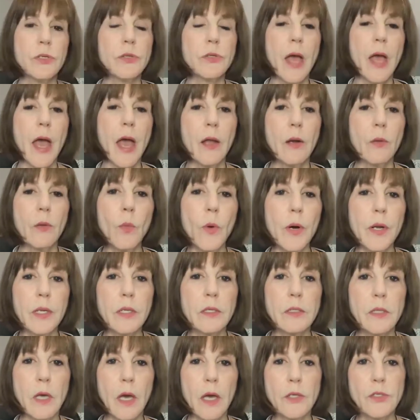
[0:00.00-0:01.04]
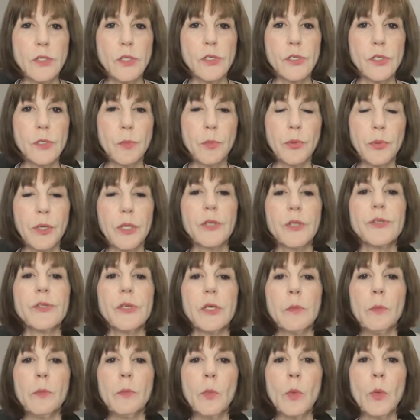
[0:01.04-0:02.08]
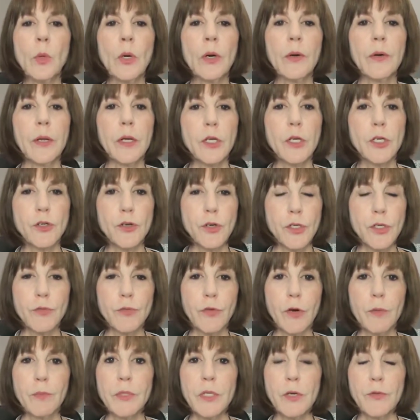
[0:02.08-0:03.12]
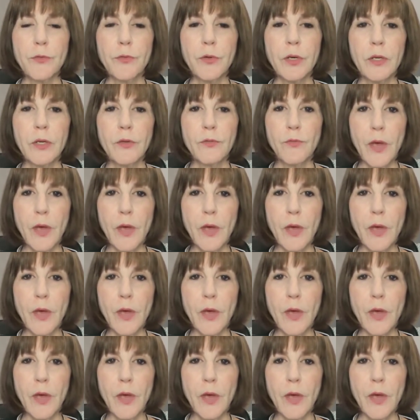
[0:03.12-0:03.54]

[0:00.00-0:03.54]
is that what it does is it brings in more interest from different